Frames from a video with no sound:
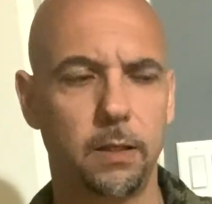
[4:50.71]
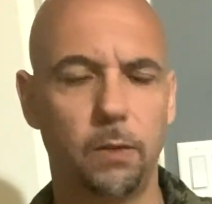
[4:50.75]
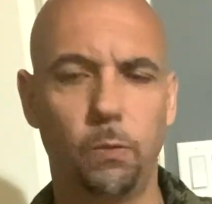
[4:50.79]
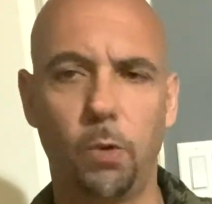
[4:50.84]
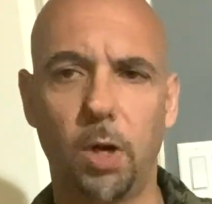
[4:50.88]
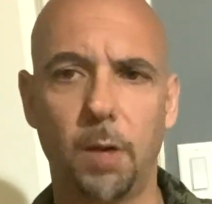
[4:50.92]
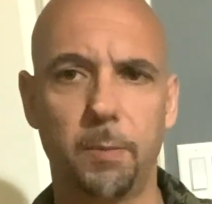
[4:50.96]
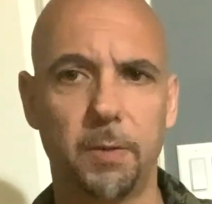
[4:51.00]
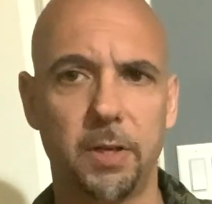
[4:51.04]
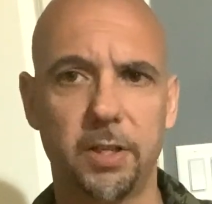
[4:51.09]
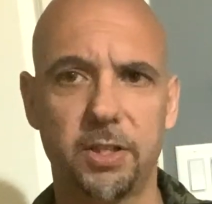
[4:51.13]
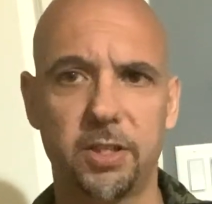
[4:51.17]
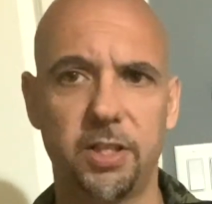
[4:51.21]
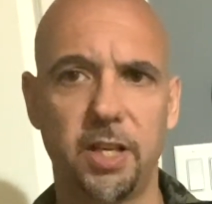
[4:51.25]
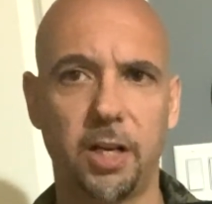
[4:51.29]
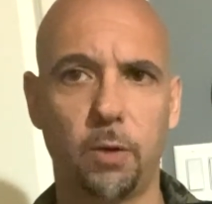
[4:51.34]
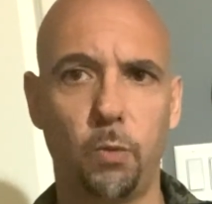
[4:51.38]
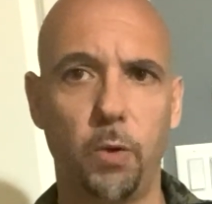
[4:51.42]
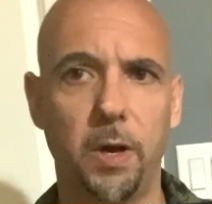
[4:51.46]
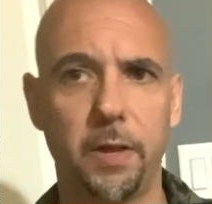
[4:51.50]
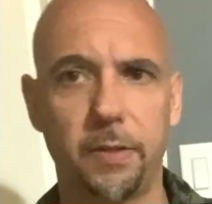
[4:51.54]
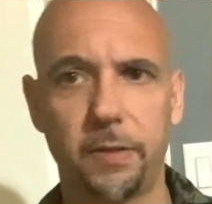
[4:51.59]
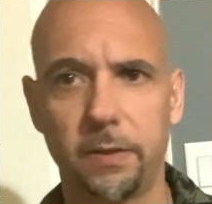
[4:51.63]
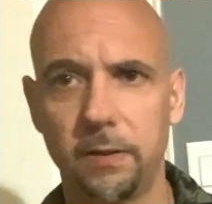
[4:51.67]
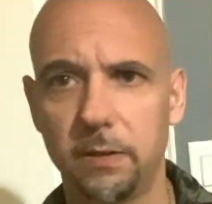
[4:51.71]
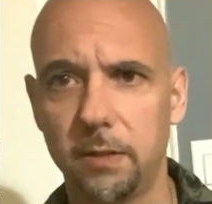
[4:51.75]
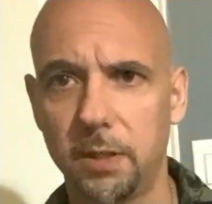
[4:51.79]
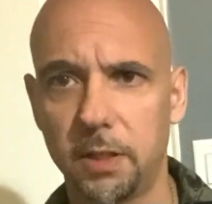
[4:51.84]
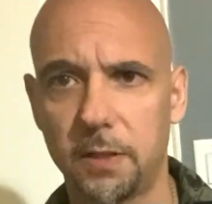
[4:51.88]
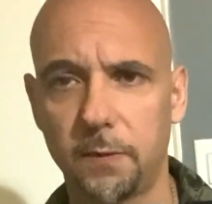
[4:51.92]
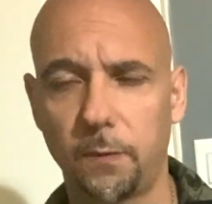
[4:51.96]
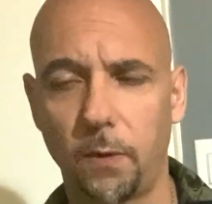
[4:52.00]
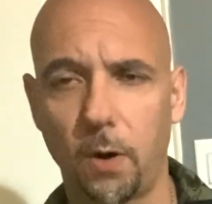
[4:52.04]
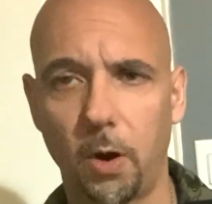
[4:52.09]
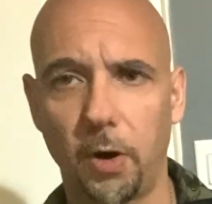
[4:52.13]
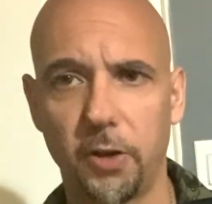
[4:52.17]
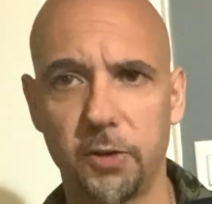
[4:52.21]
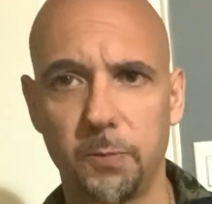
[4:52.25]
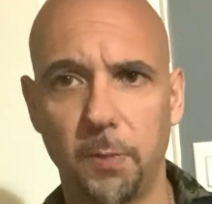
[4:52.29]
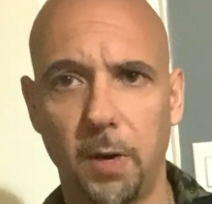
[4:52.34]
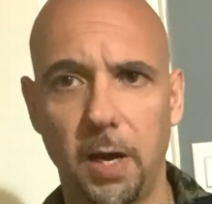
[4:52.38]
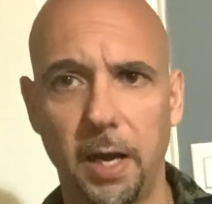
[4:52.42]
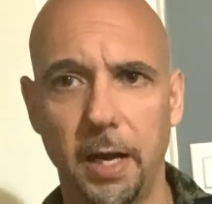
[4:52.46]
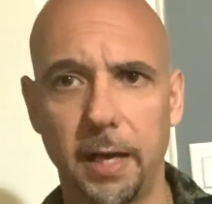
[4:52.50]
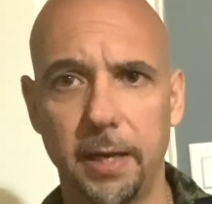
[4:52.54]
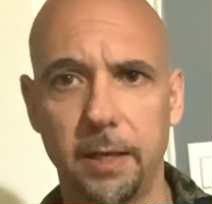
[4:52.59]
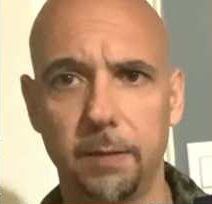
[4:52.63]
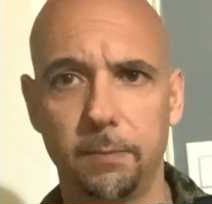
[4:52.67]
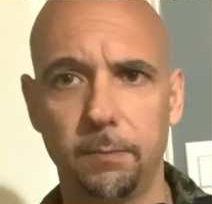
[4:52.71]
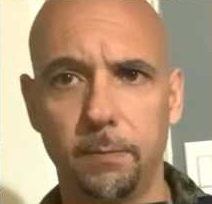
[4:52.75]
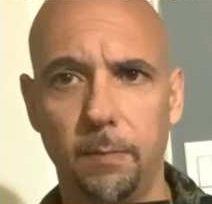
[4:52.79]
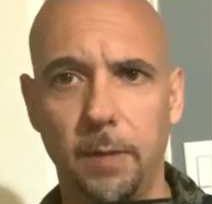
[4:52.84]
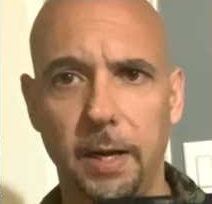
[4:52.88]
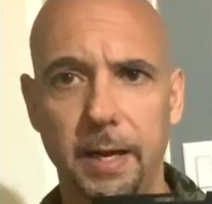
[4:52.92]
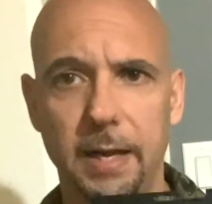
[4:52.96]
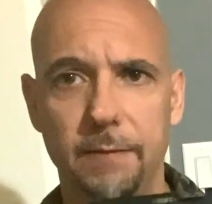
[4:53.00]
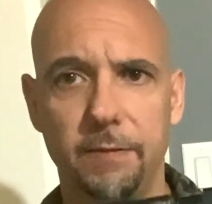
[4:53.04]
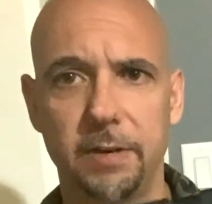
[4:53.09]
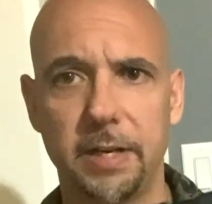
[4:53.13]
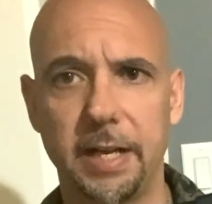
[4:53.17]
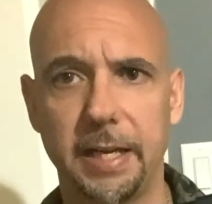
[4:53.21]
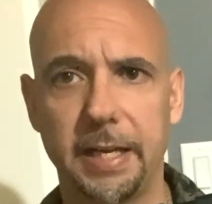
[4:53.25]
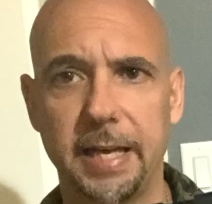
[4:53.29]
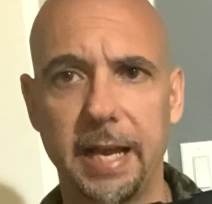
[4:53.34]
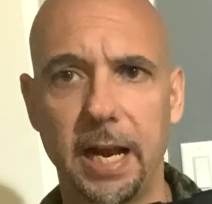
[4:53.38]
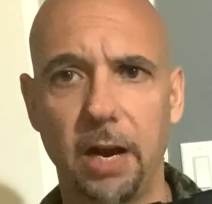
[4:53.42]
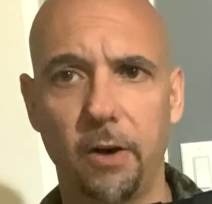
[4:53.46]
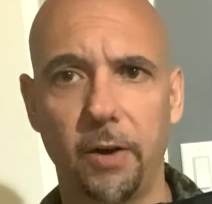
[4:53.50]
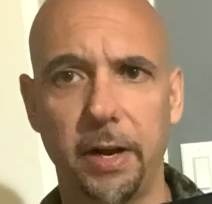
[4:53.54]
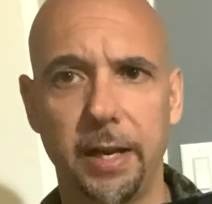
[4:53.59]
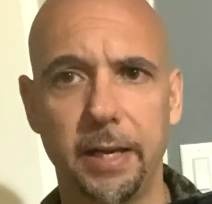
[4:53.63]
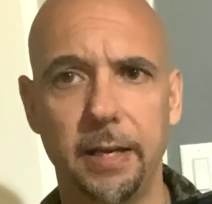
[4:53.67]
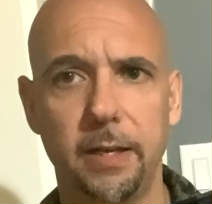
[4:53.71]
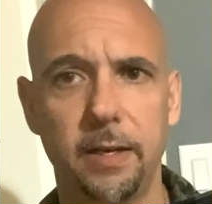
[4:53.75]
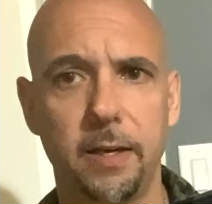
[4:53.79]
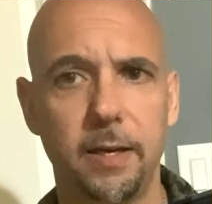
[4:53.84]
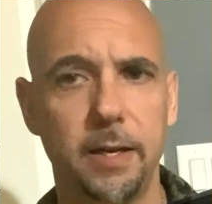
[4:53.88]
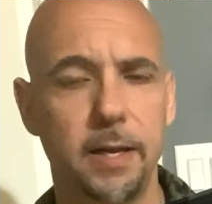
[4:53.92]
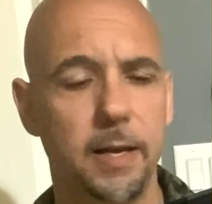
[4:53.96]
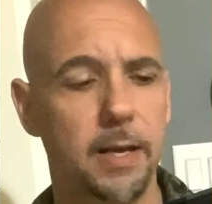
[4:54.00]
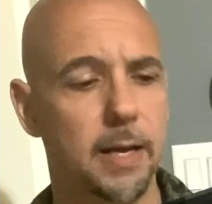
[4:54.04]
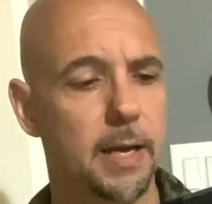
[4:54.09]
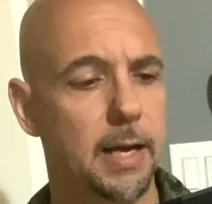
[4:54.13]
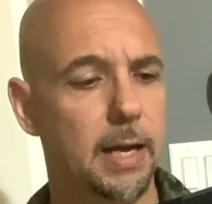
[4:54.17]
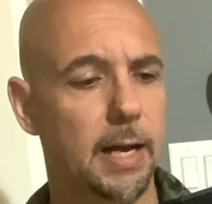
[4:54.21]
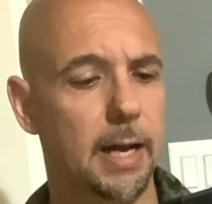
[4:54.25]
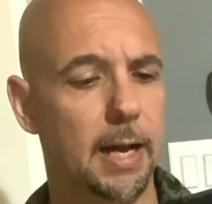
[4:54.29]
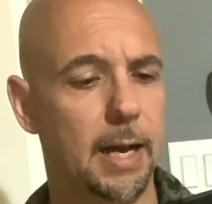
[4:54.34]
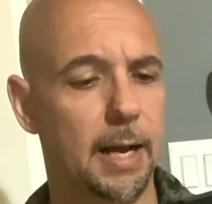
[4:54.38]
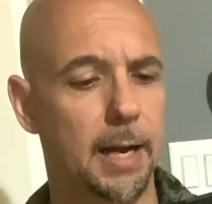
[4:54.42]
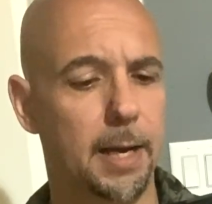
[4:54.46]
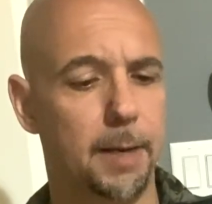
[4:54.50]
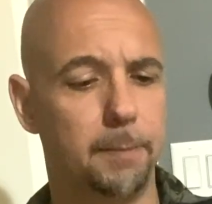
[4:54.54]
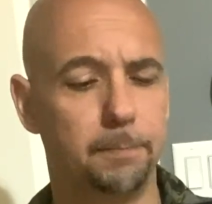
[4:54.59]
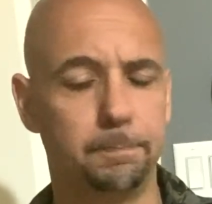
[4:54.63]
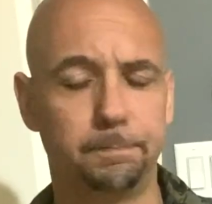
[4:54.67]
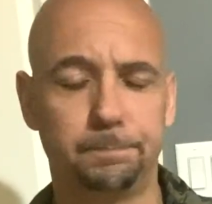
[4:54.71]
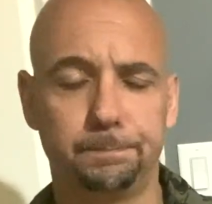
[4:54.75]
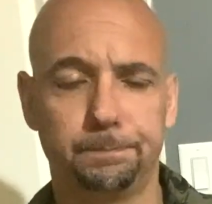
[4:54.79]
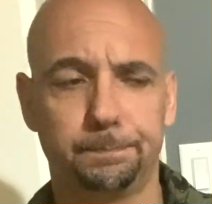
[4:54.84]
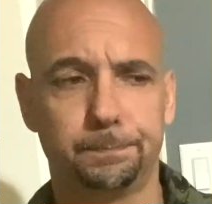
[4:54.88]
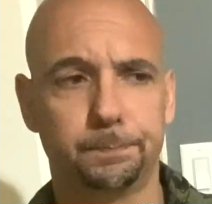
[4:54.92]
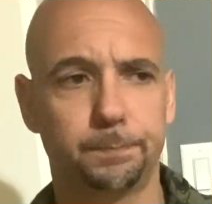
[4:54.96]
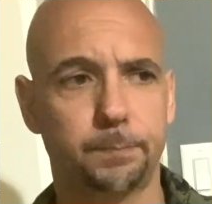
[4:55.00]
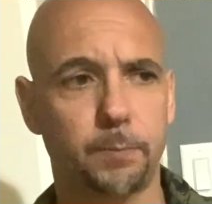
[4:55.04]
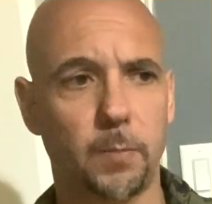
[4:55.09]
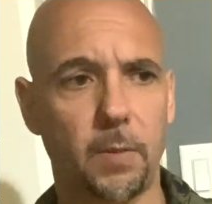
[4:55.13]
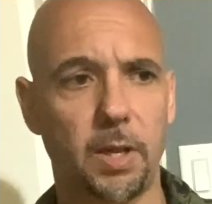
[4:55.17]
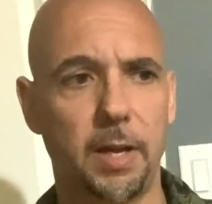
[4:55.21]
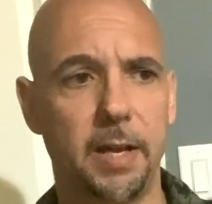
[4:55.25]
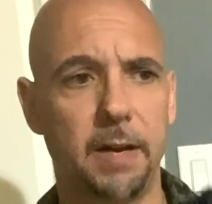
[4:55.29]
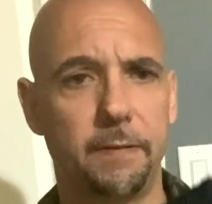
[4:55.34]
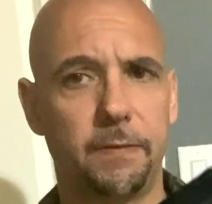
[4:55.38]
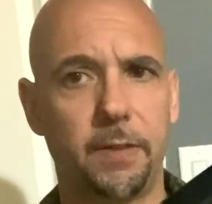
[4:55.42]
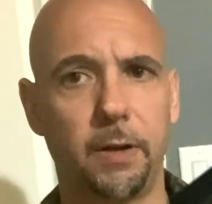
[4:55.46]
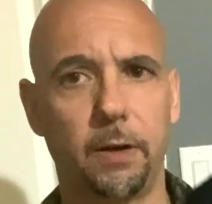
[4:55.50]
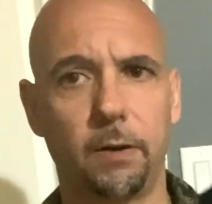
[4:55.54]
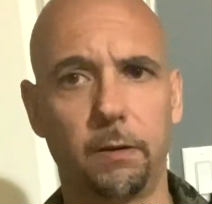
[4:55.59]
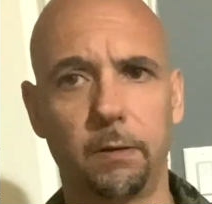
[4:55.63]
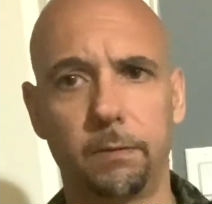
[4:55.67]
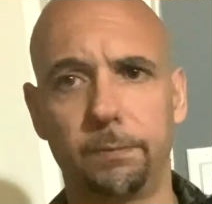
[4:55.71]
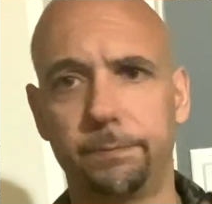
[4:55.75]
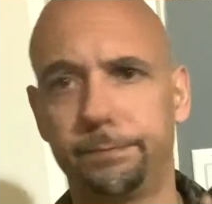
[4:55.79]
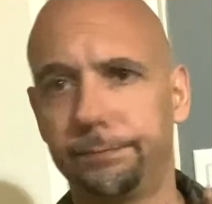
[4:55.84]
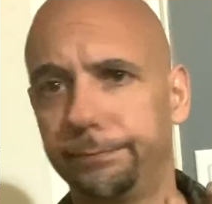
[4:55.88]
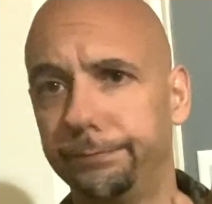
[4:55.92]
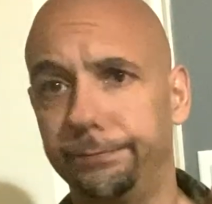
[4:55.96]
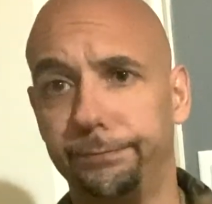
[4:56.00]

I'm going to stick with as far as my everyday carry. And if there